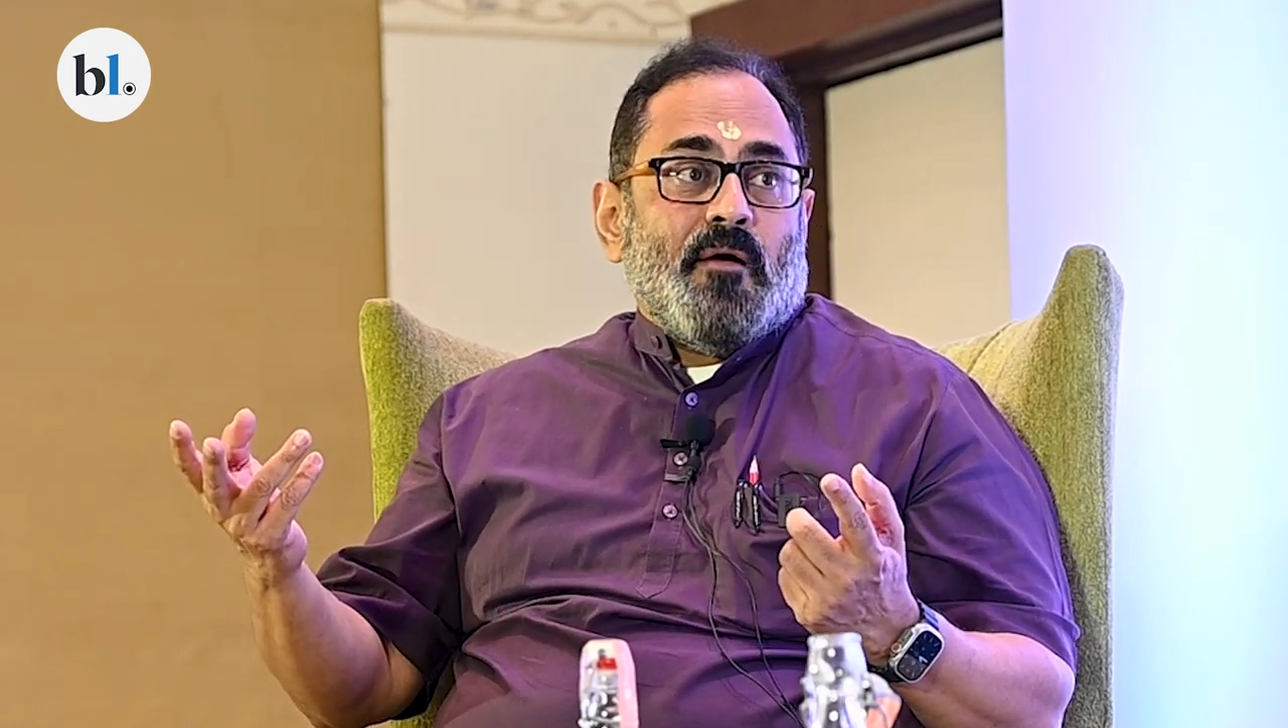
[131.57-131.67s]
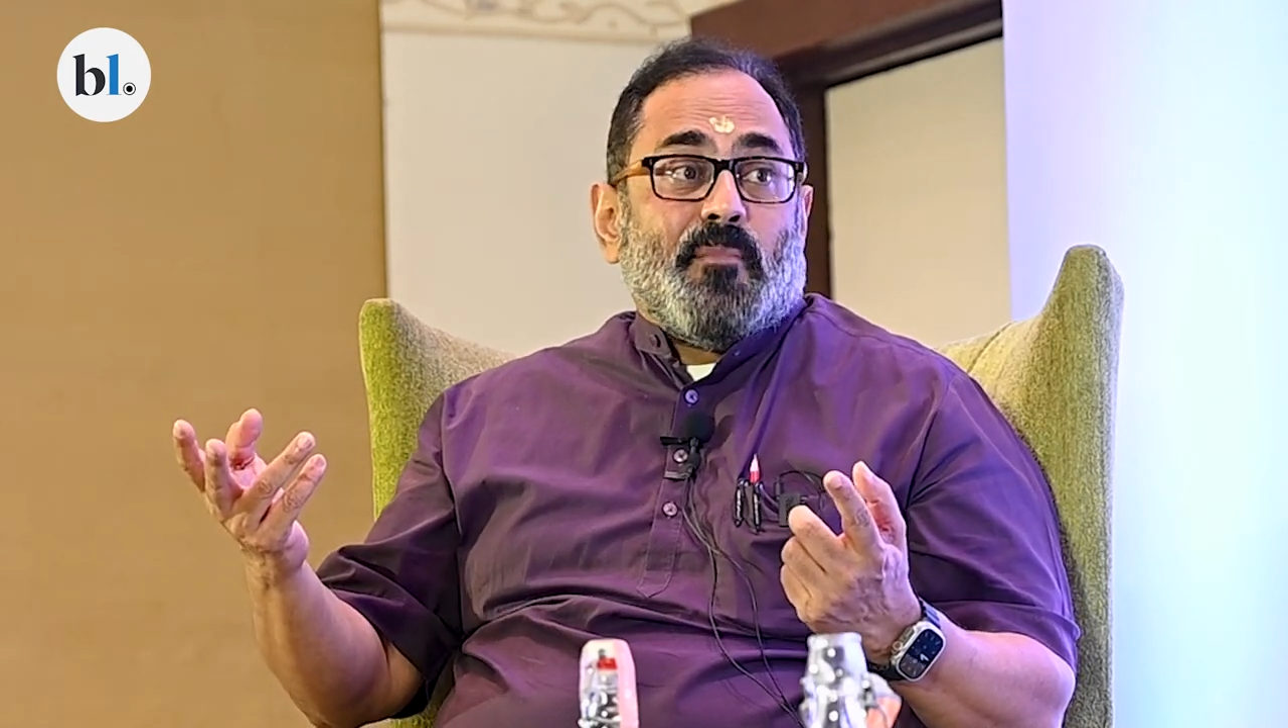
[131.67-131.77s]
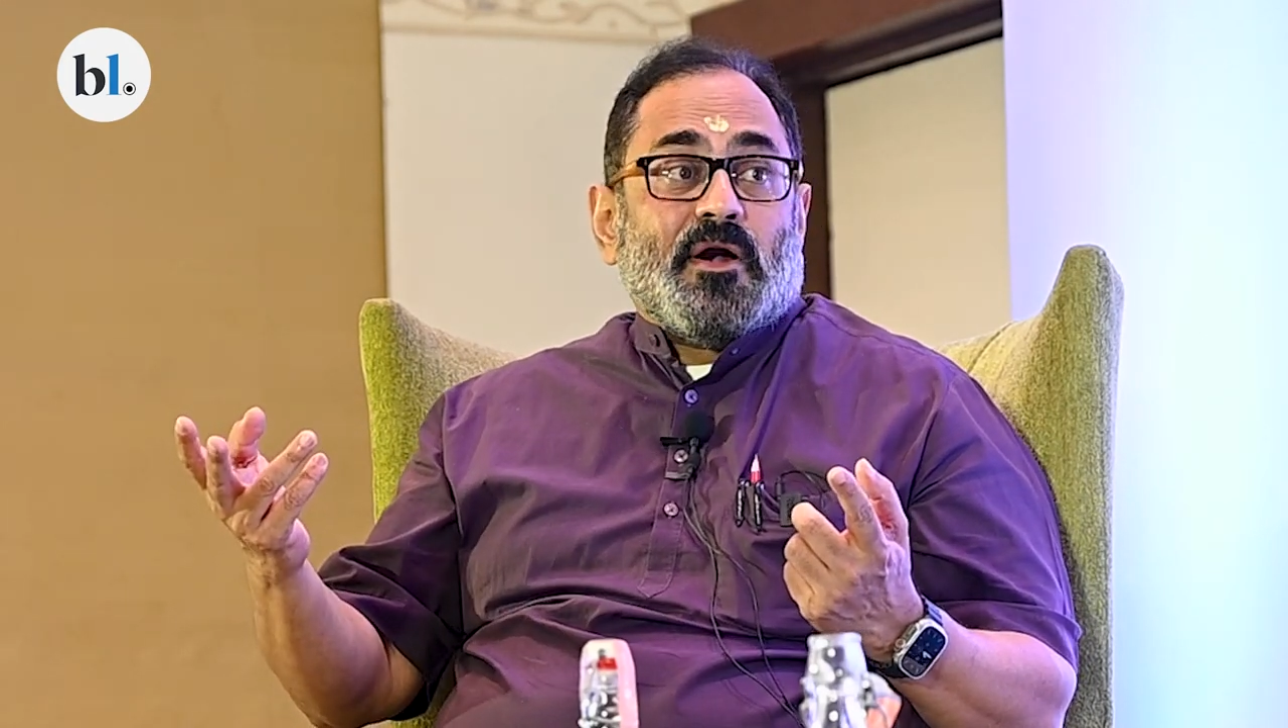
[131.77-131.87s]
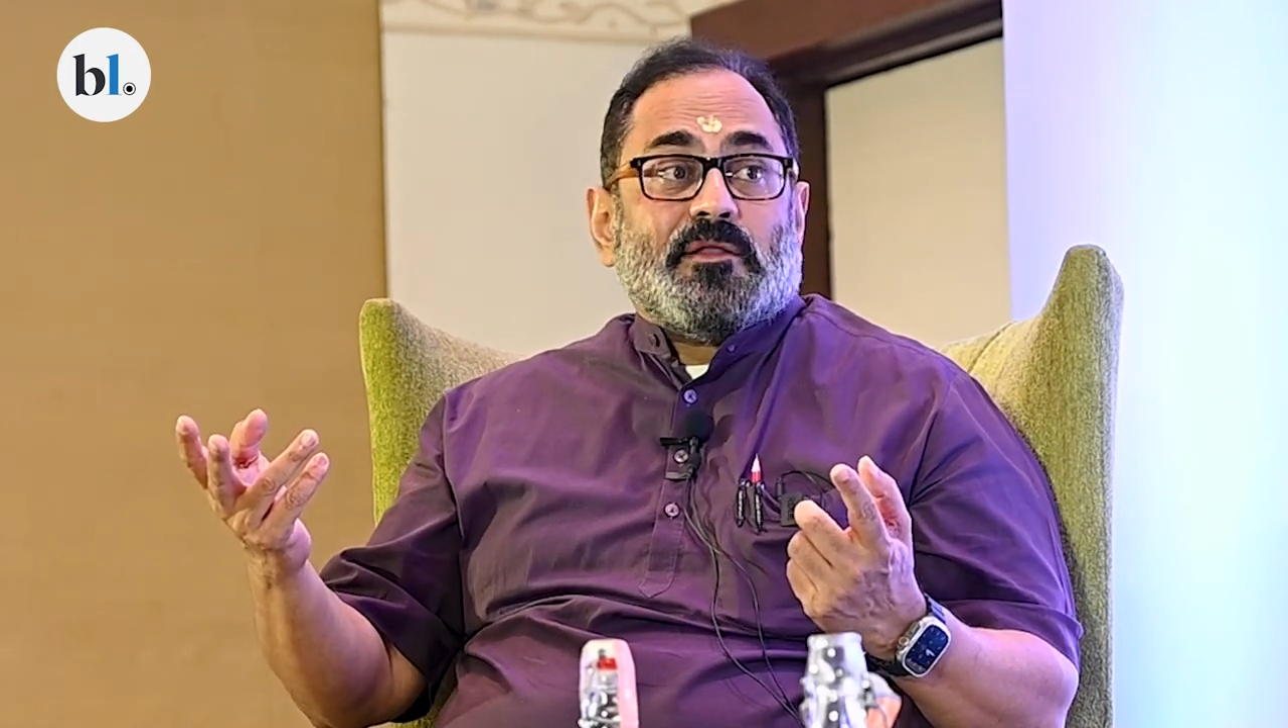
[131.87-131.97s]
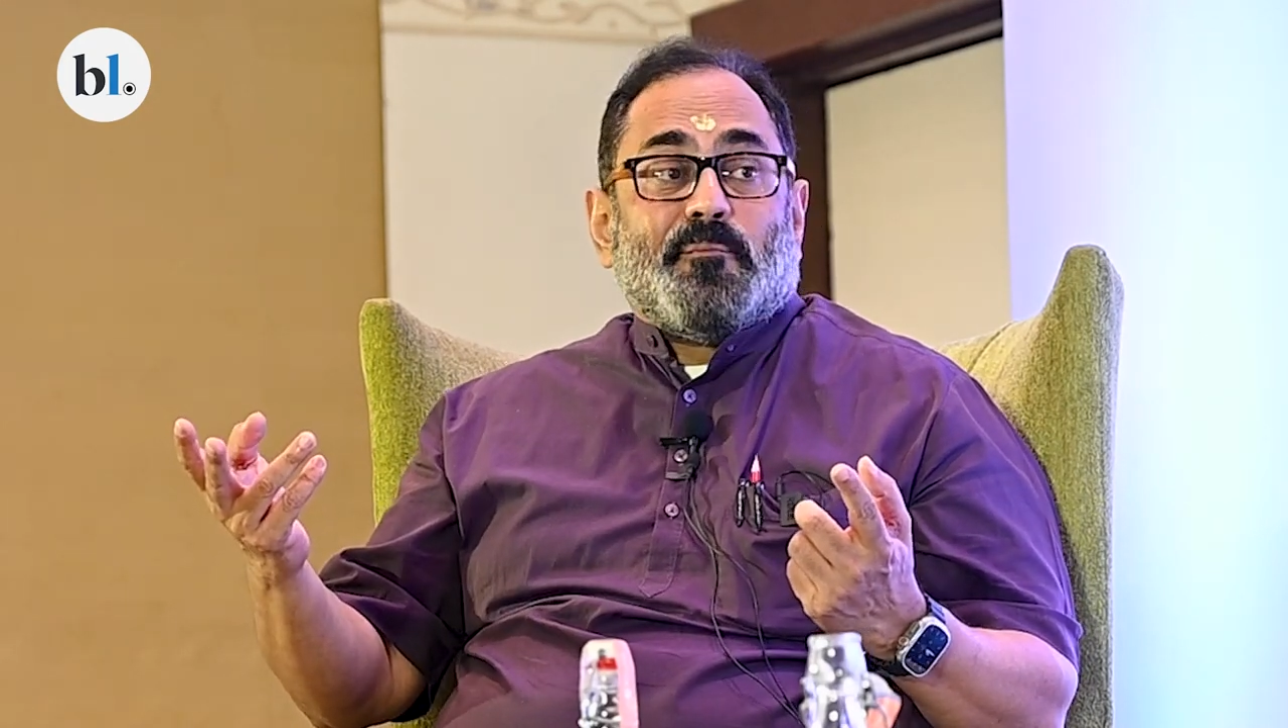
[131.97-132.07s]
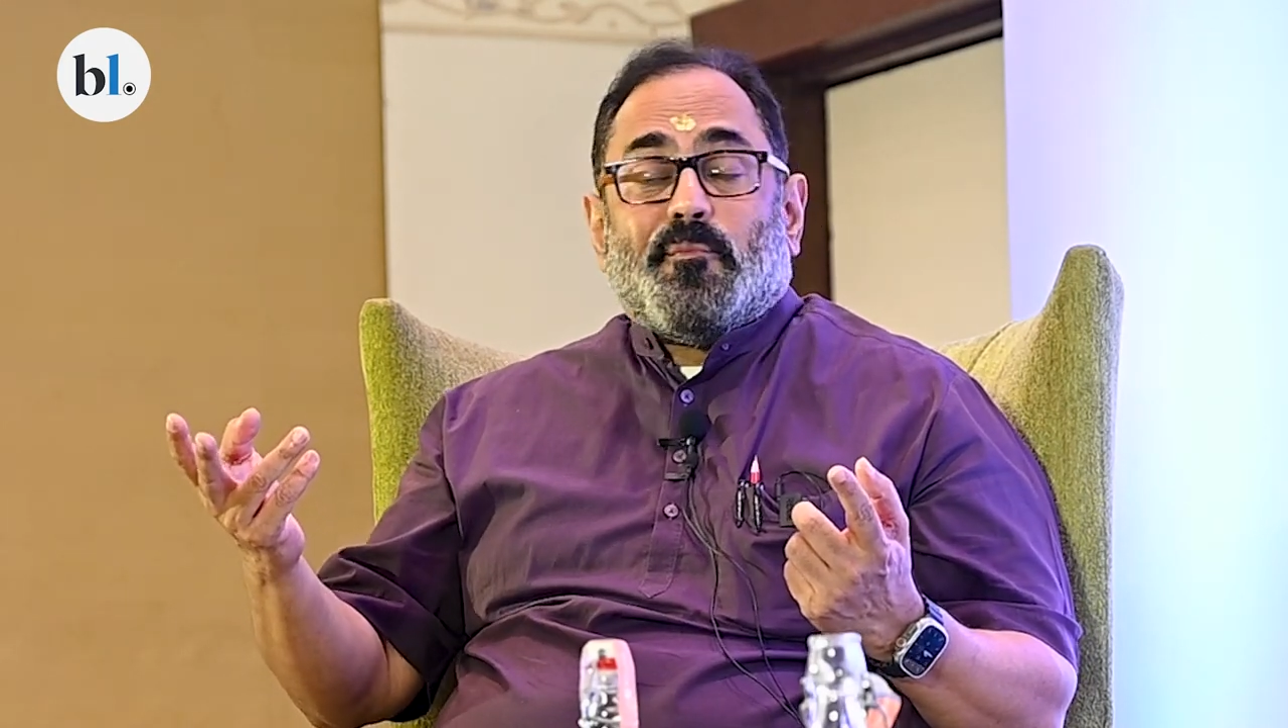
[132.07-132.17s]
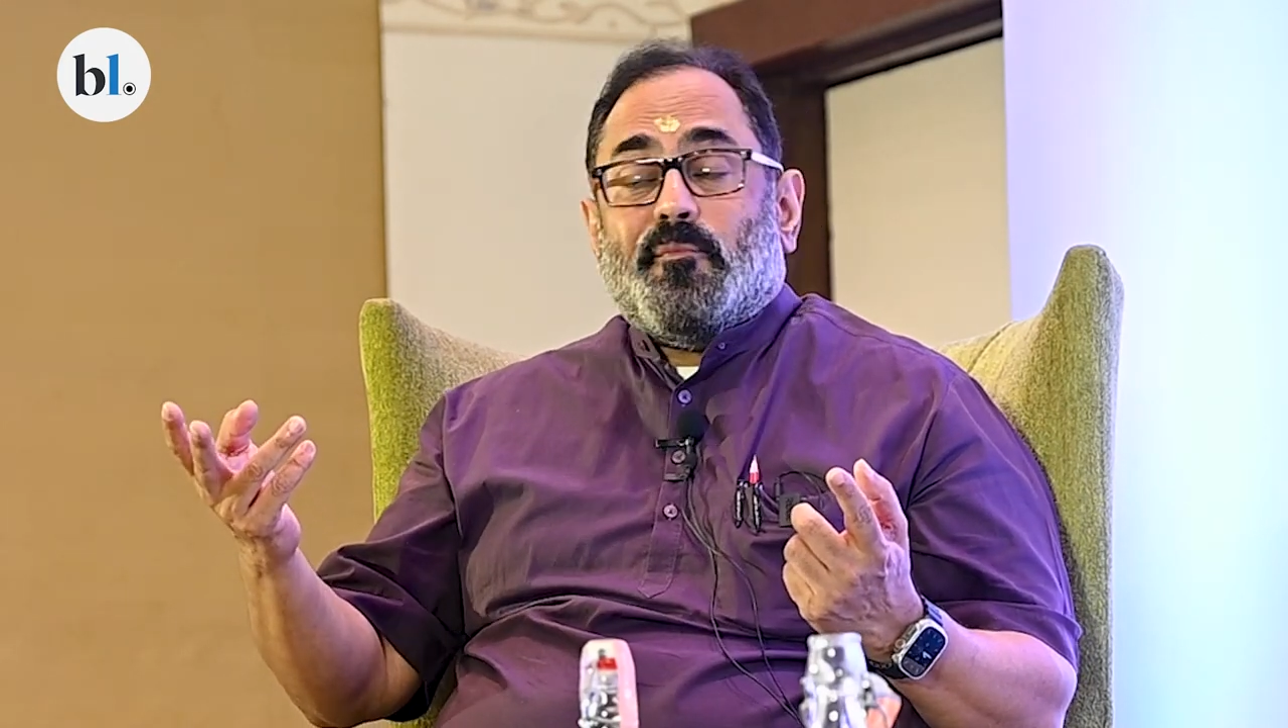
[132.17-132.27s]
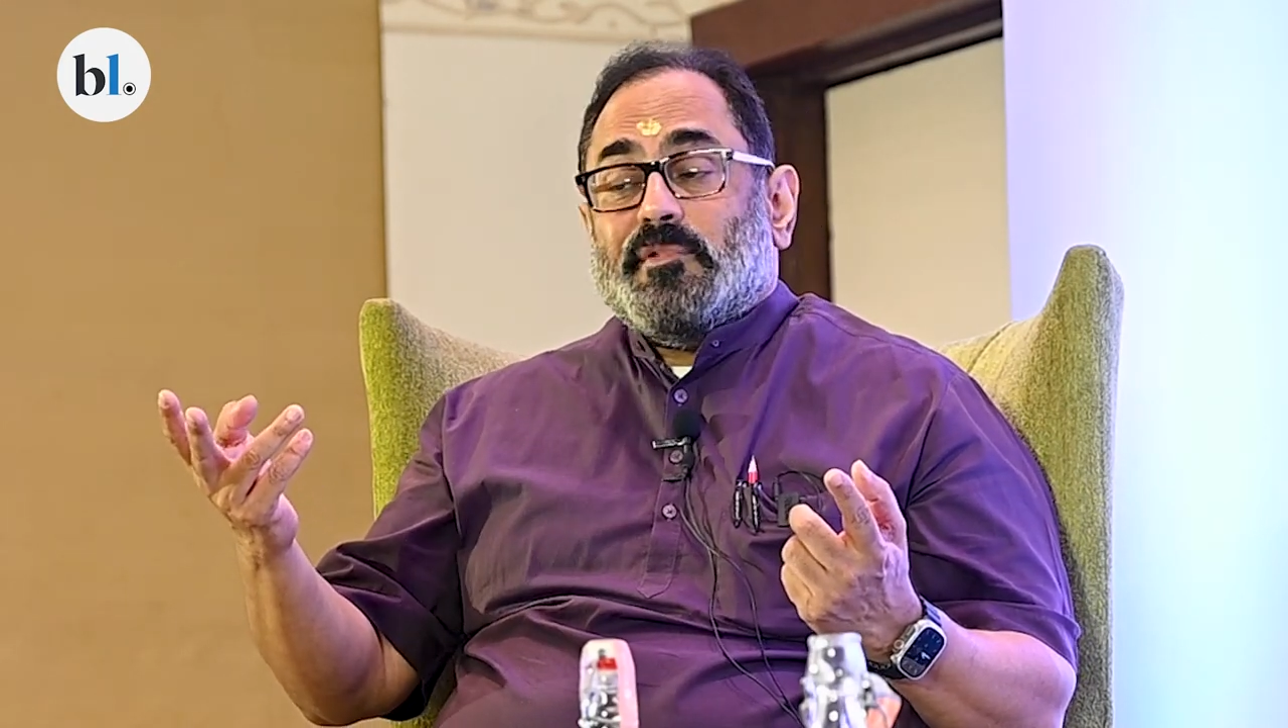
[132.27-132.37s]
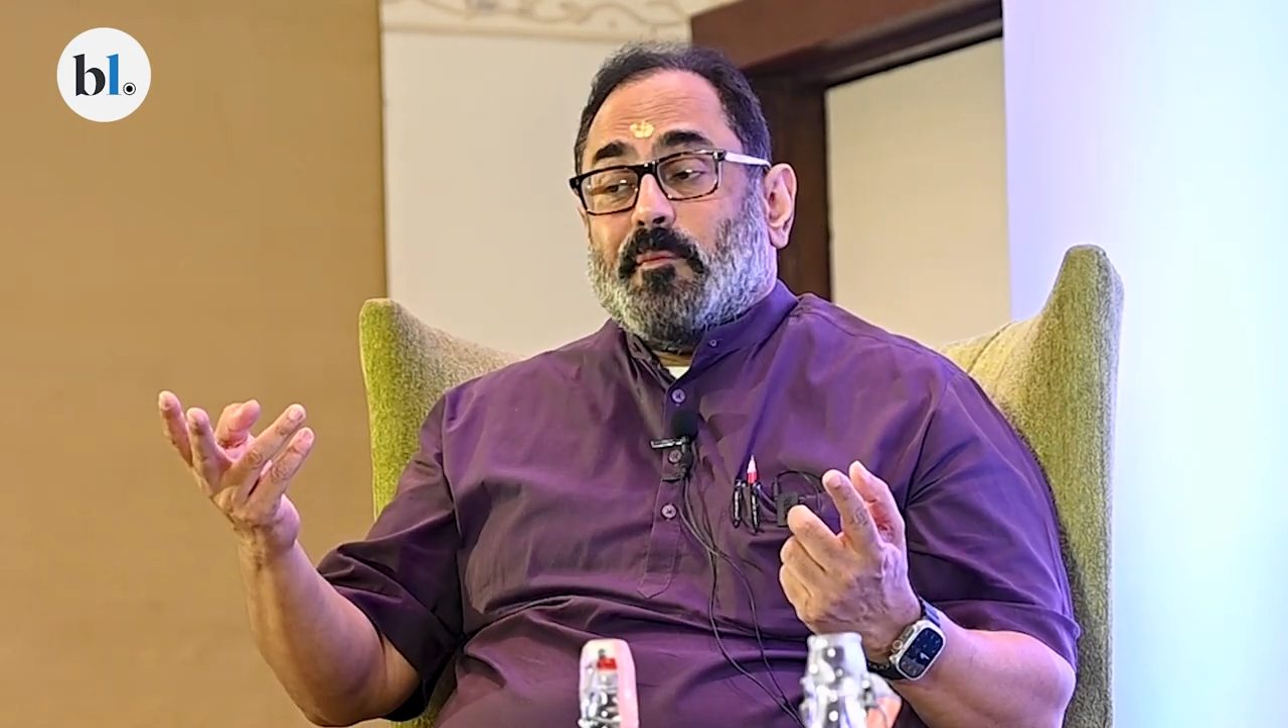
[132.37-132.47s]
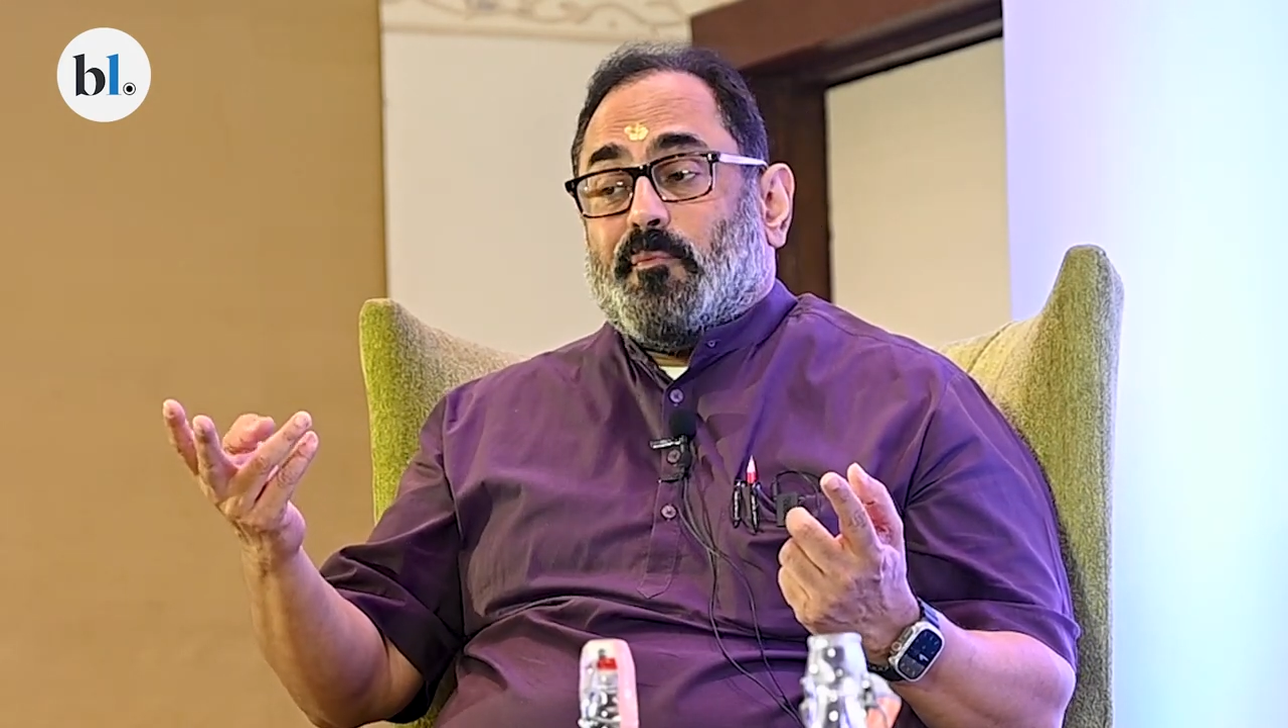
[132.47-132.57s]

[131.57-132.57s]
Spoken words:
But the